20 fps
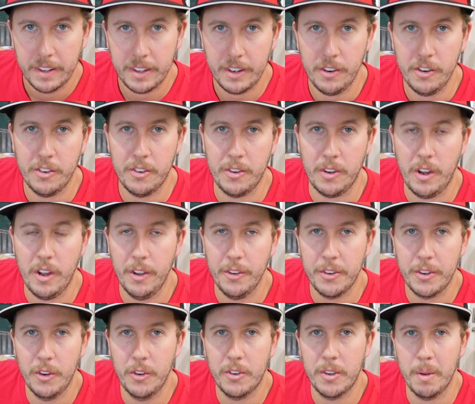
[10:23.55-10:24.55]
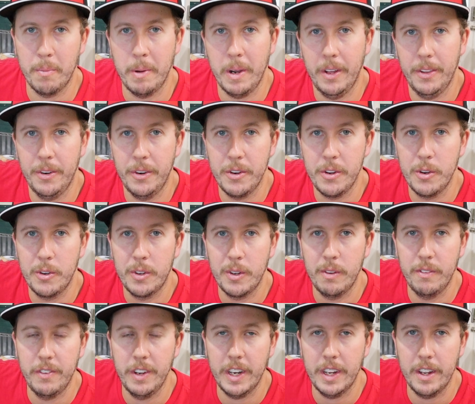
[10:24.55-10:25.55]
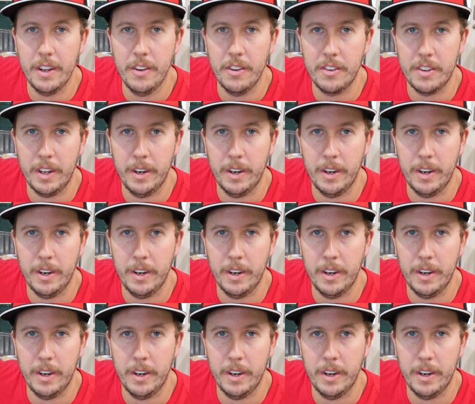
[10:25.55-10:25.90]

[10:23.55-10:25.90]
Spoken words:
There's also some other YouTube videos